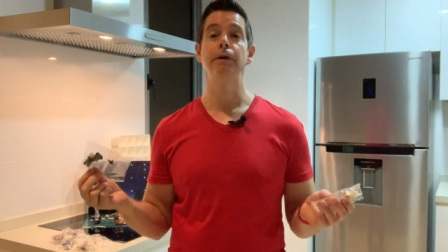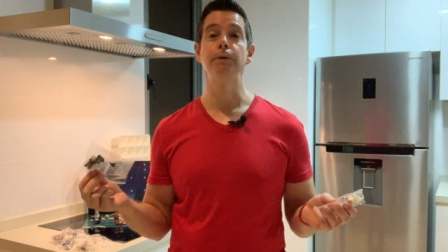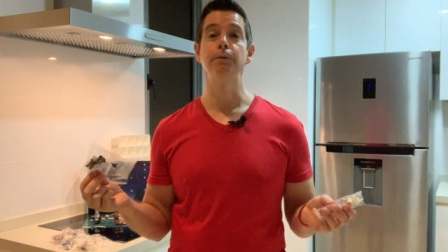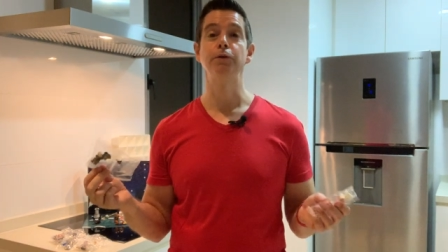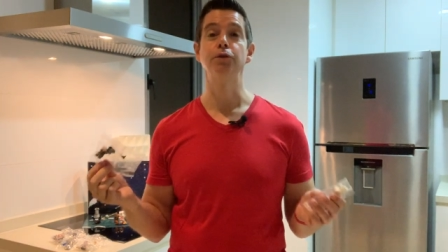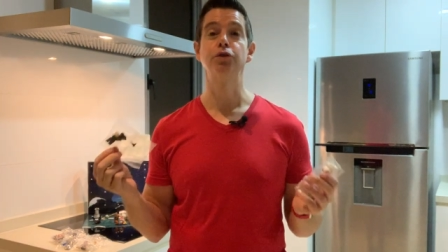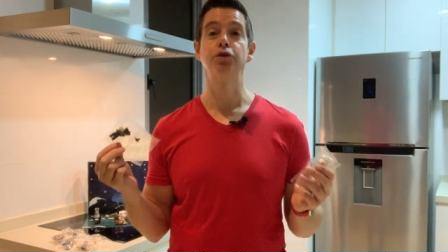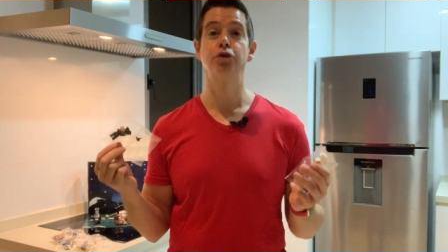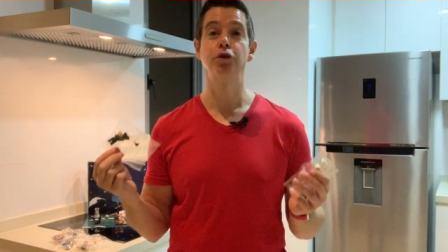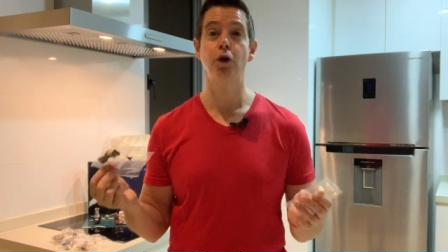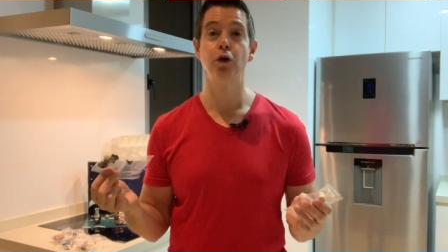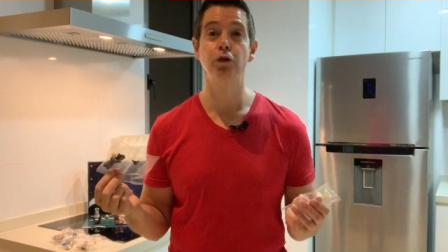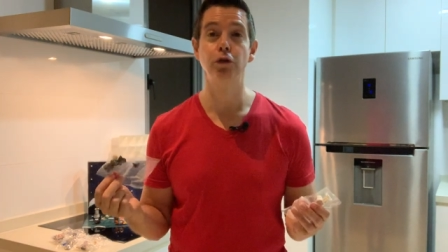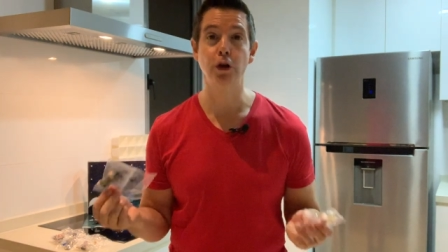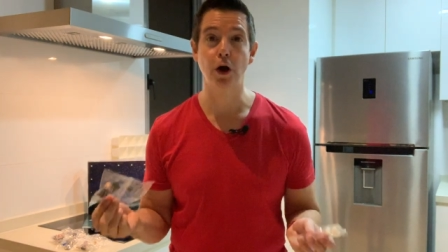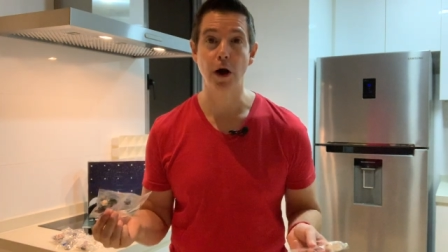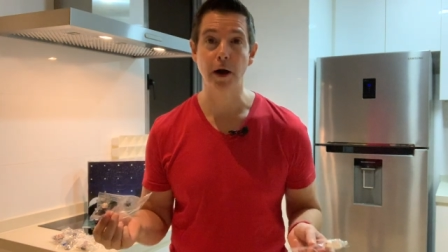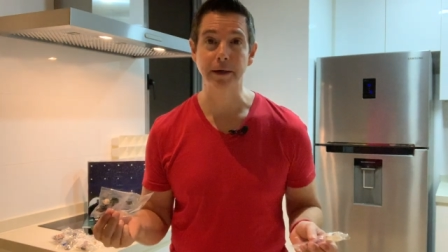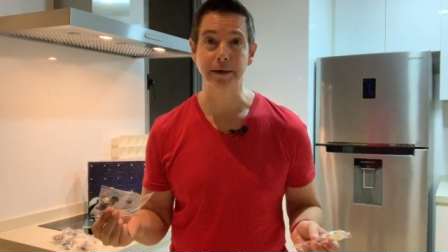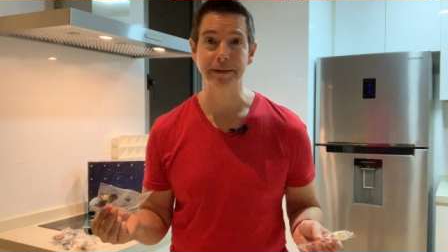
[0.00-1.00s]
it was so
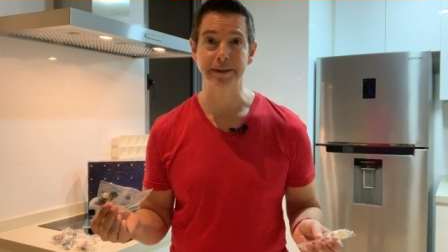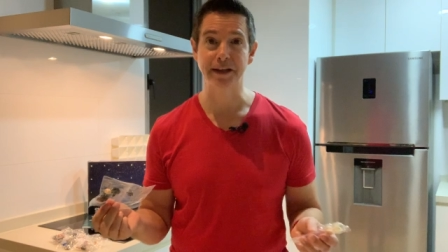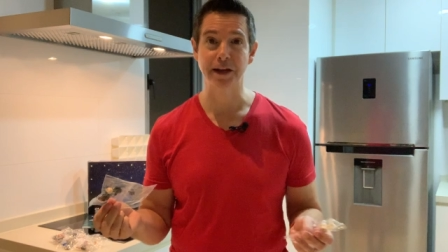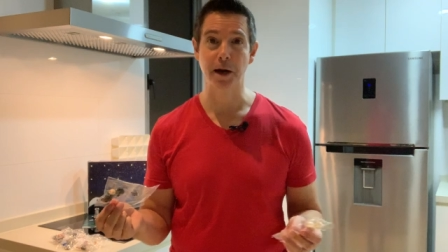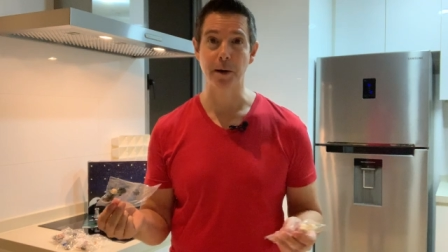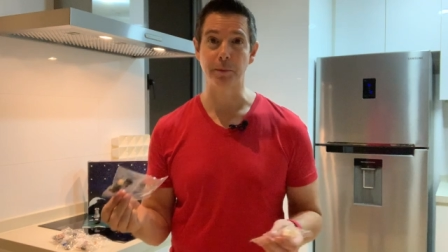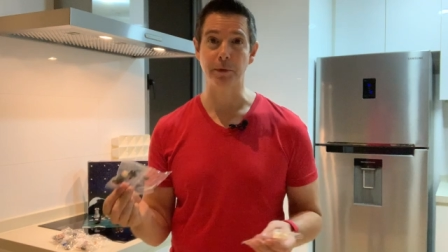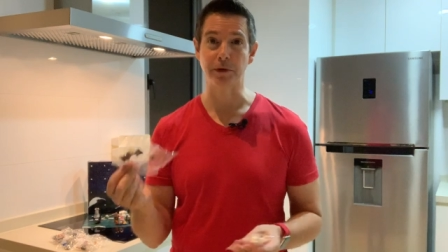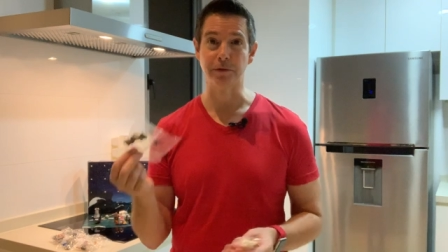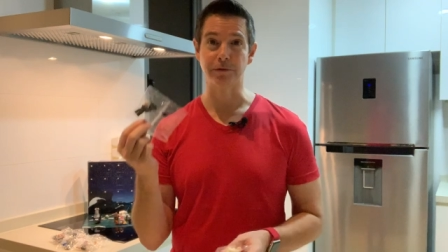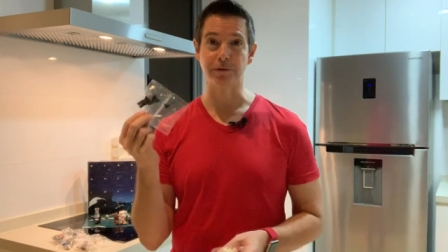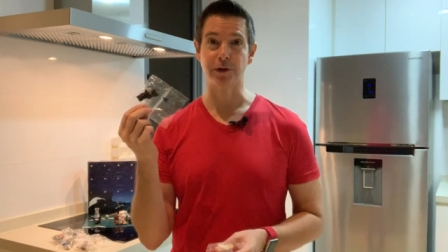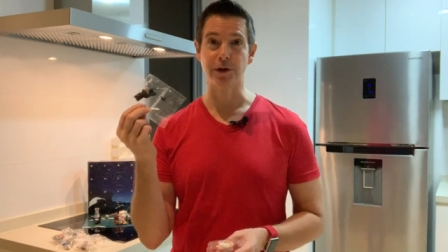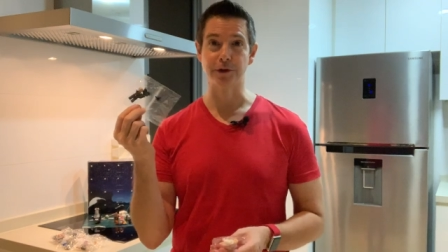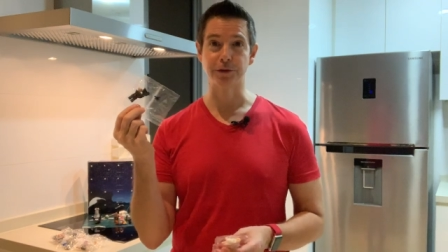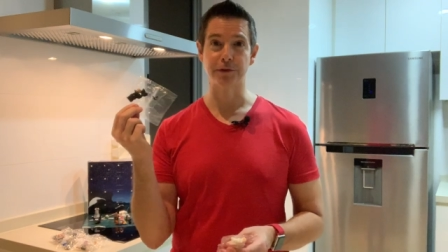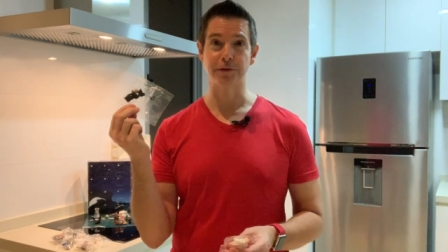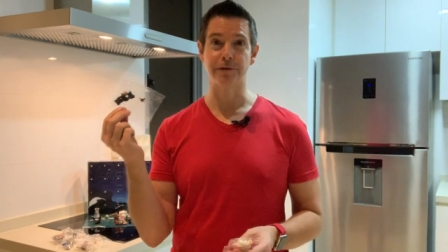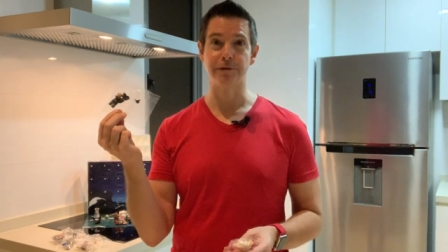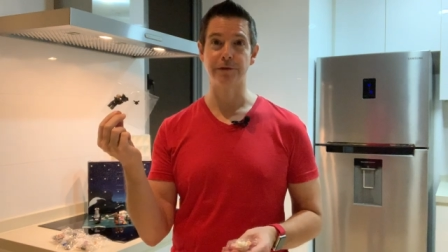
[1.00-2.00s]
long in coming for
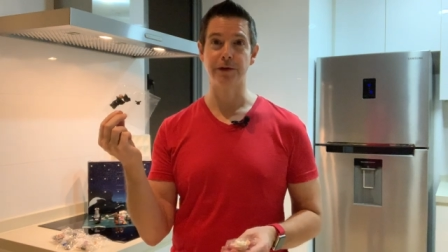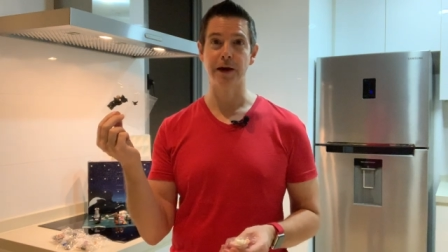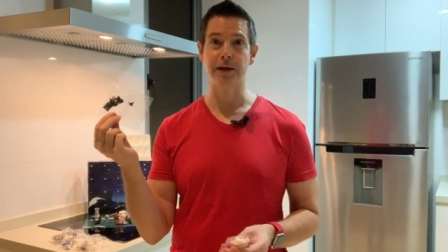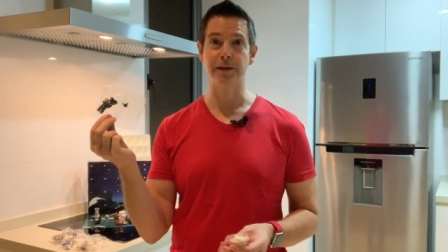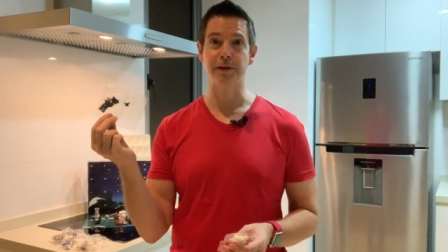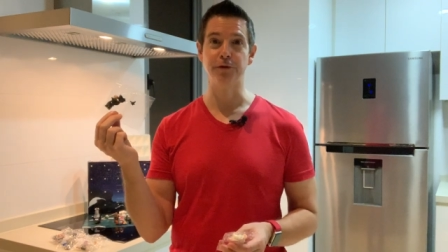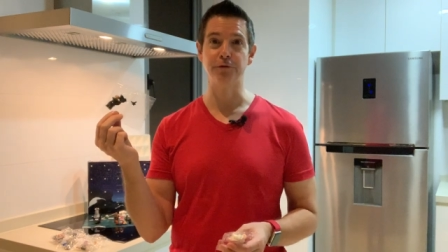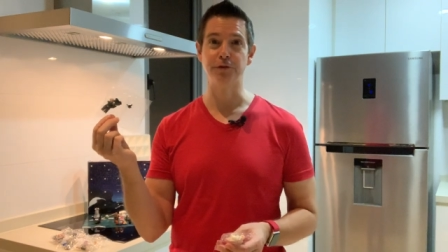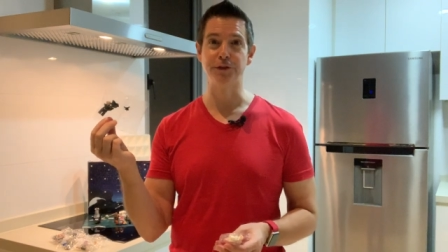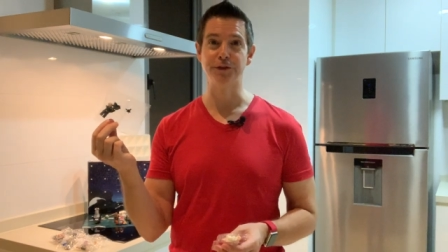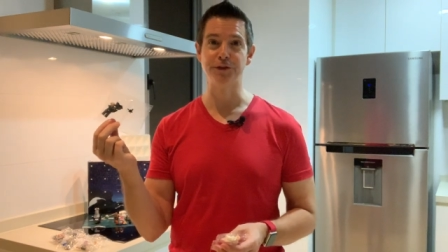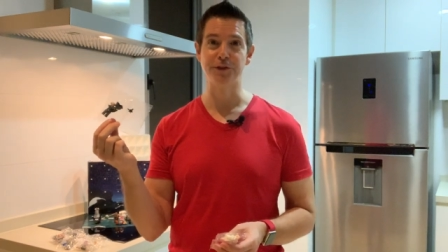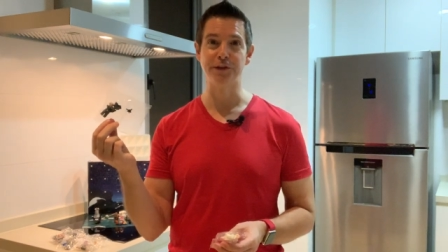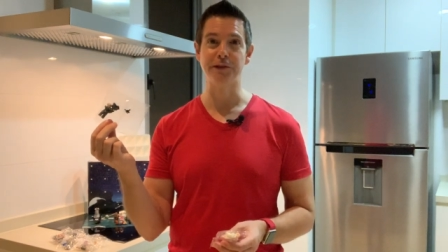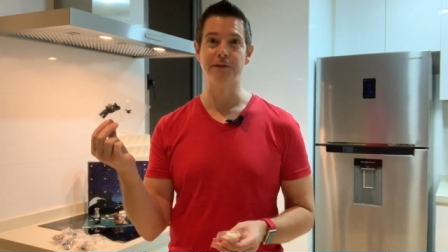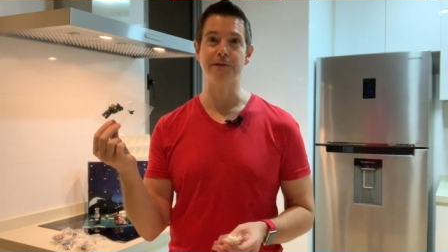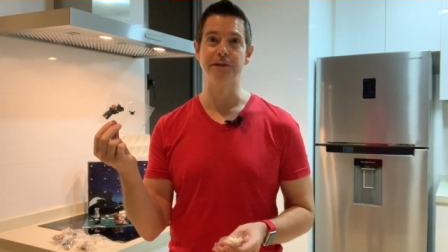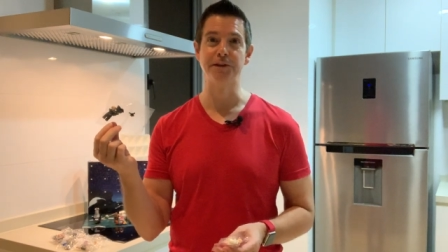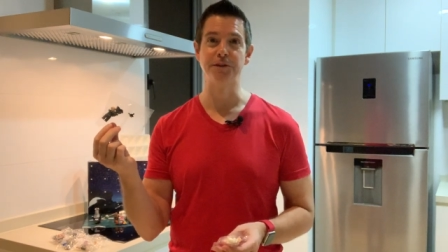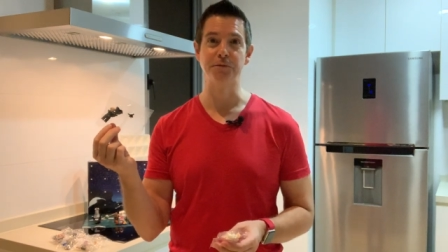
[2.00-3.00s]
us to finally
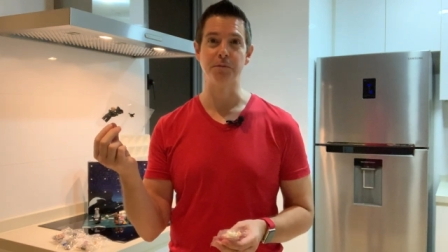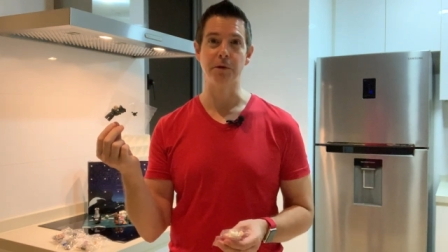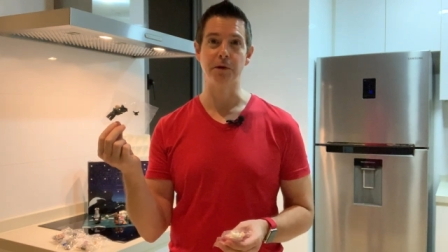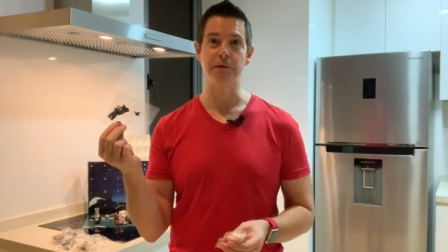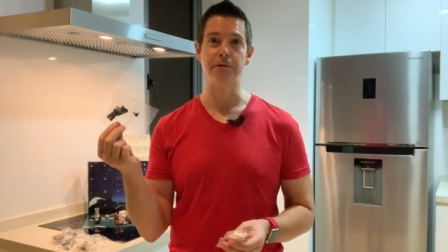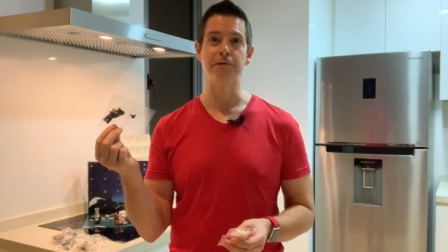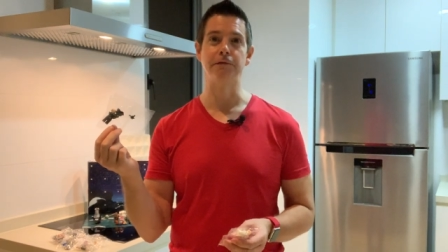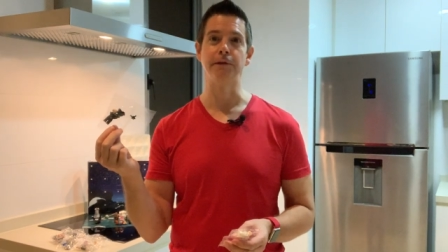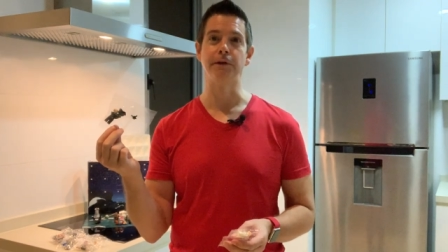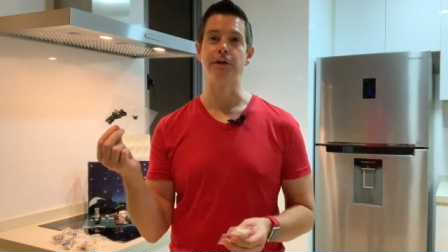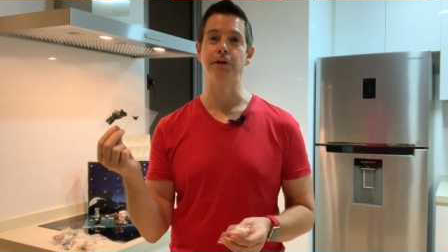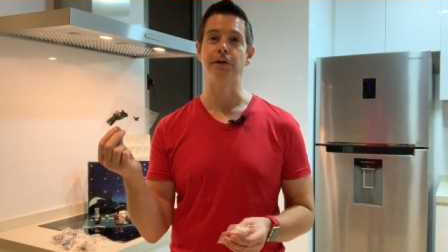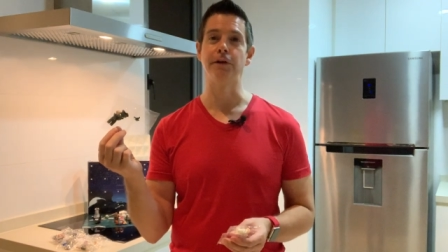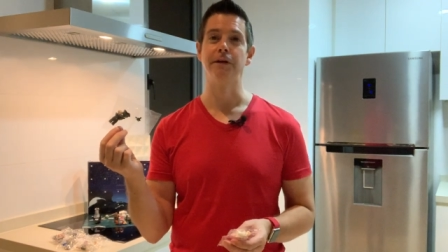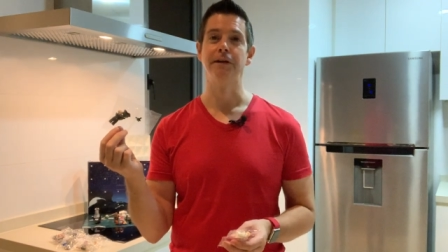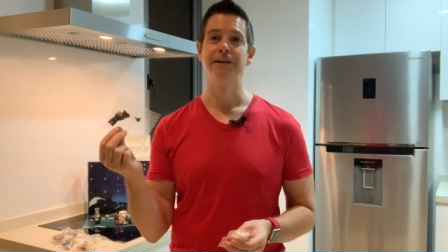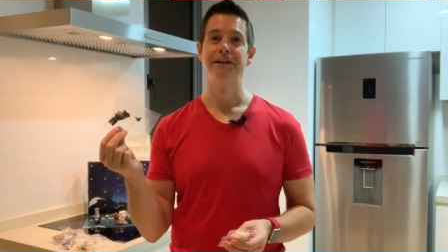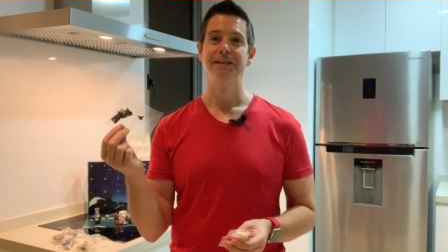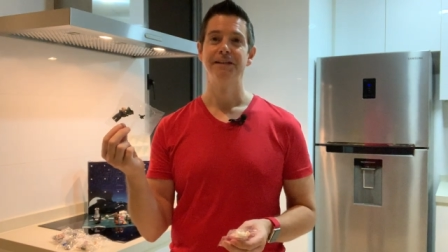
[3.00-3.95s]
receive this minifigure.